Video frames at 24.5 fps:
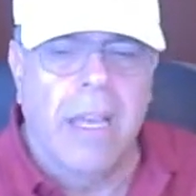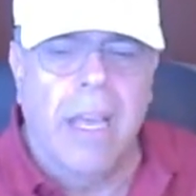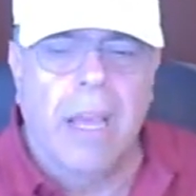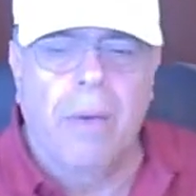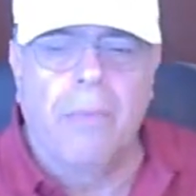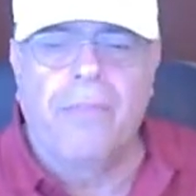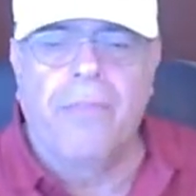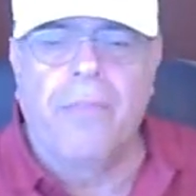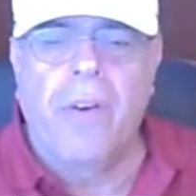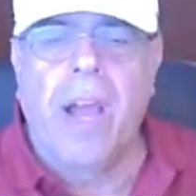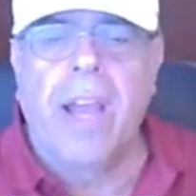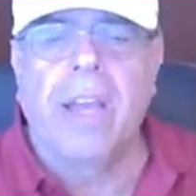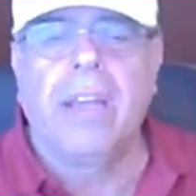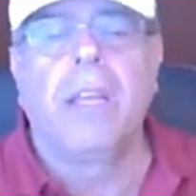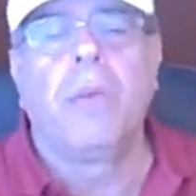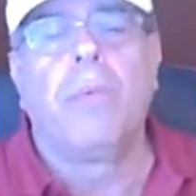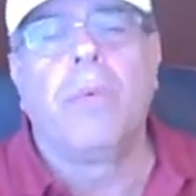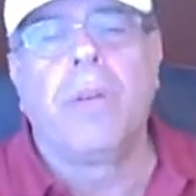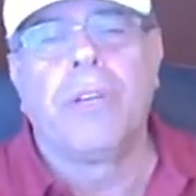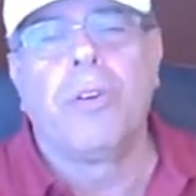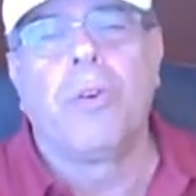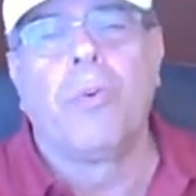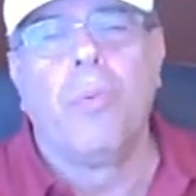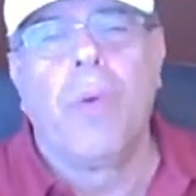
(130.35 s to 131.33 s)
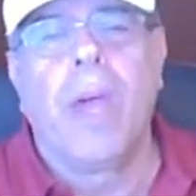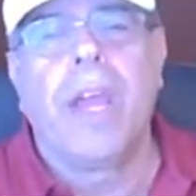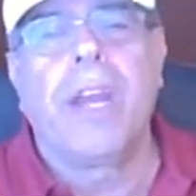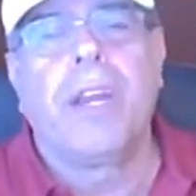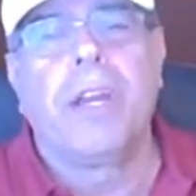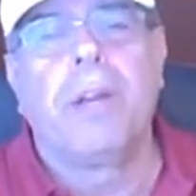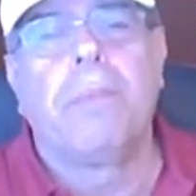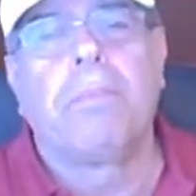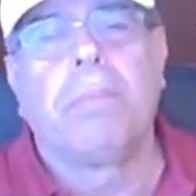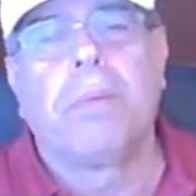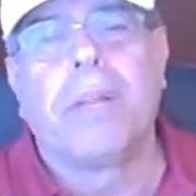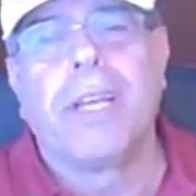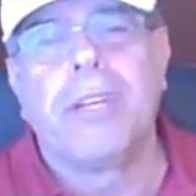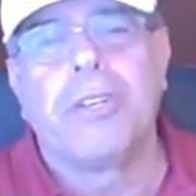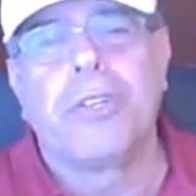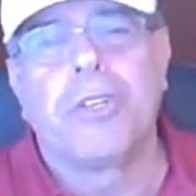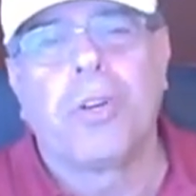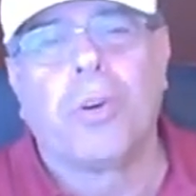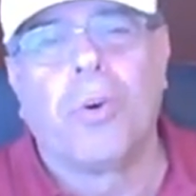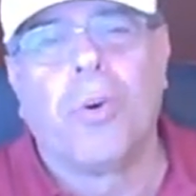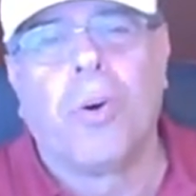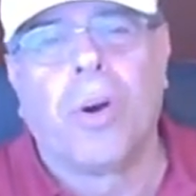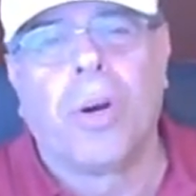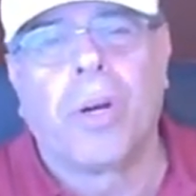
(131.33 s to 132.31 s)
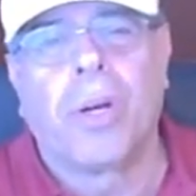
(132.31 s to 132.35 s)
And finally, when you're ready to place
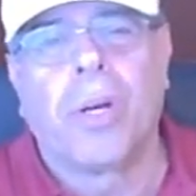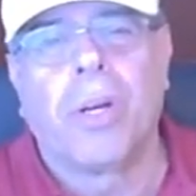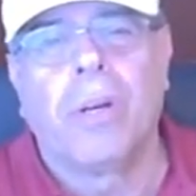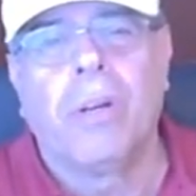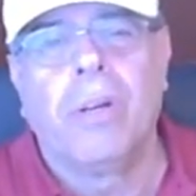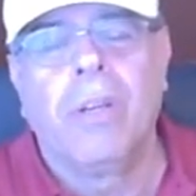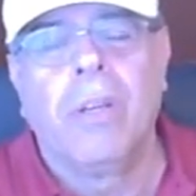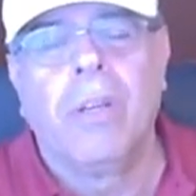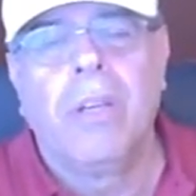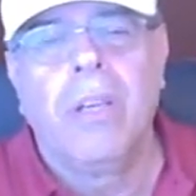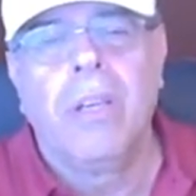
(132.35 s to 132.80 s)
your order,